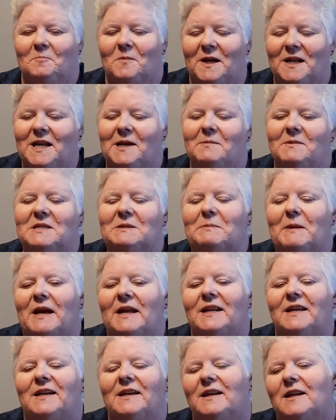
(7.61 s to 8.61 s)
My name is
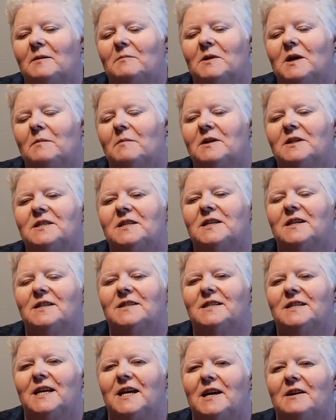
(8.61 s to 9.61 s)
Penny and I'm coming to you
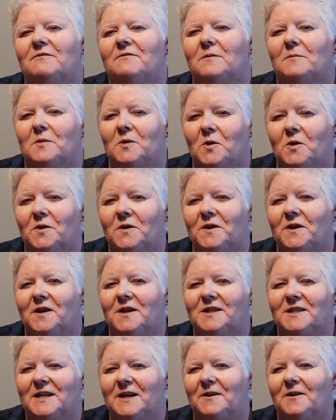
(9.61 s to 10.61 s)
today from Northern
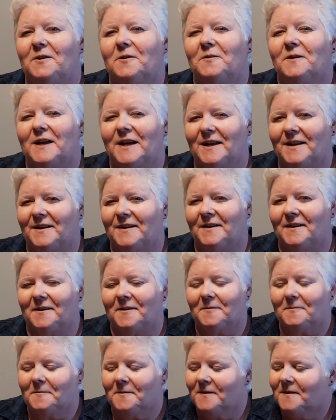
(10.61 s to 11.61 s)
Ontario, Canada.